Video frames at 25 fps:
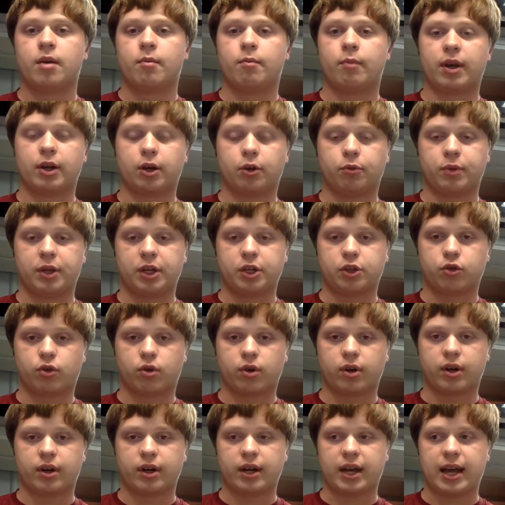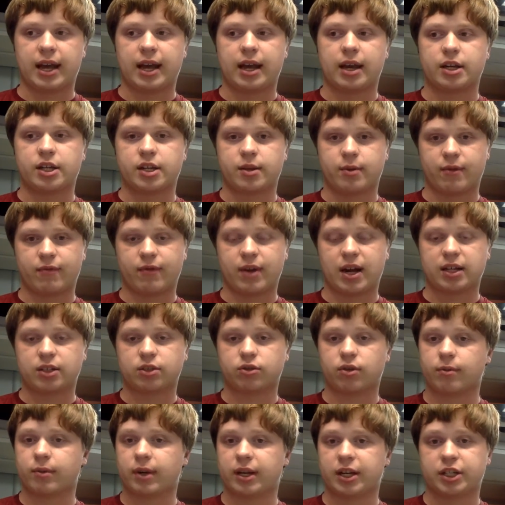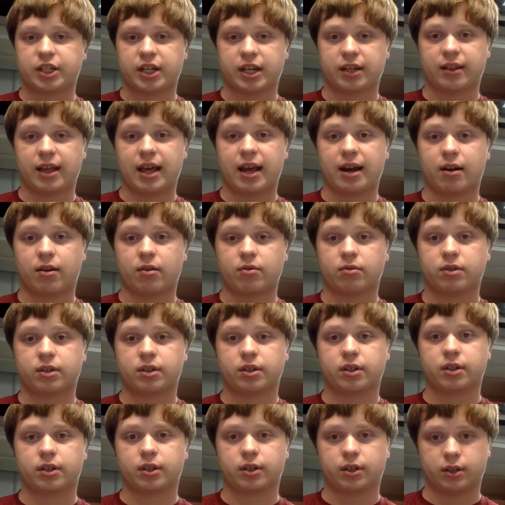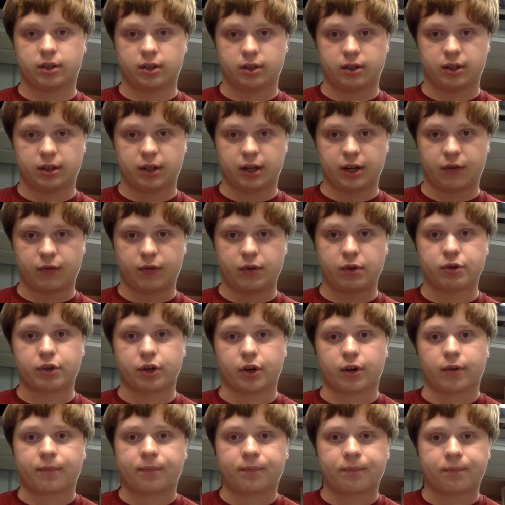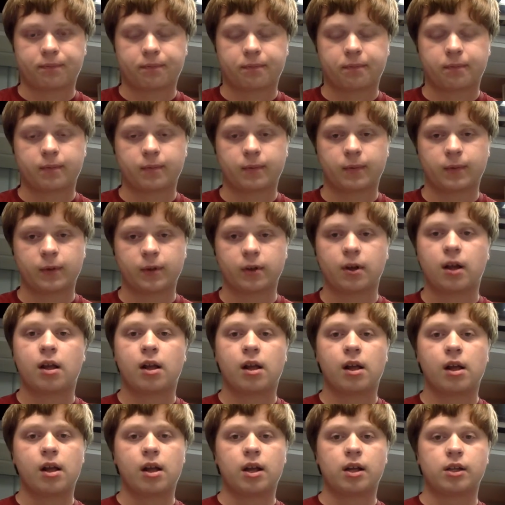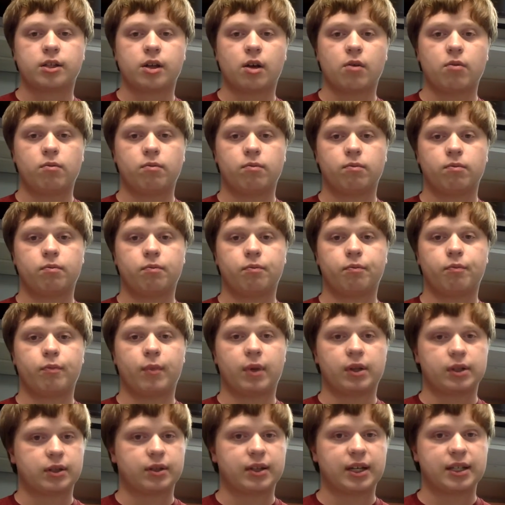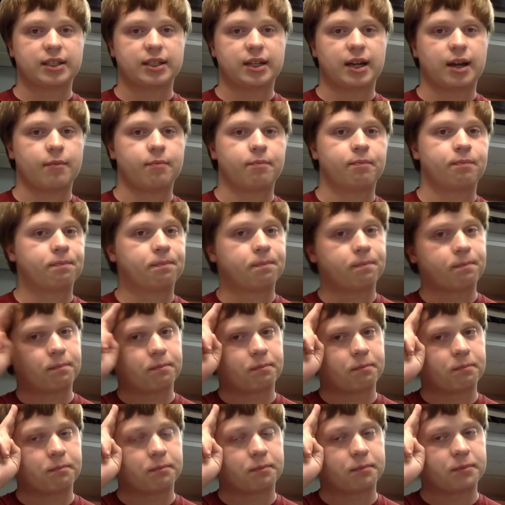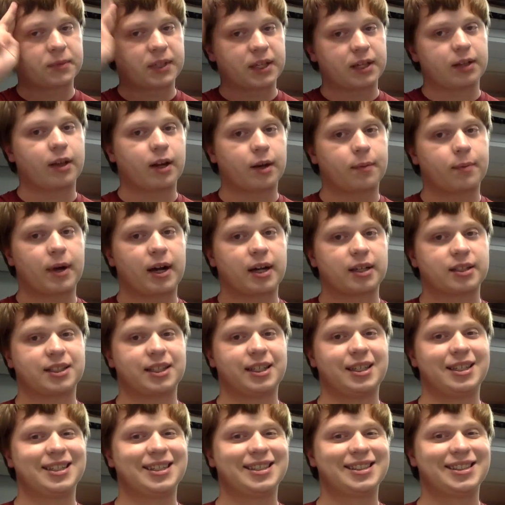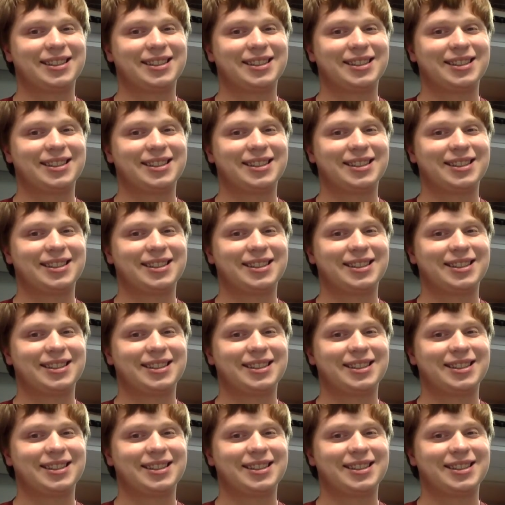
Michael B. Jordan and Jamie Foxx, so I'm going to check that out in the near future. So, until next time, see you later, posse.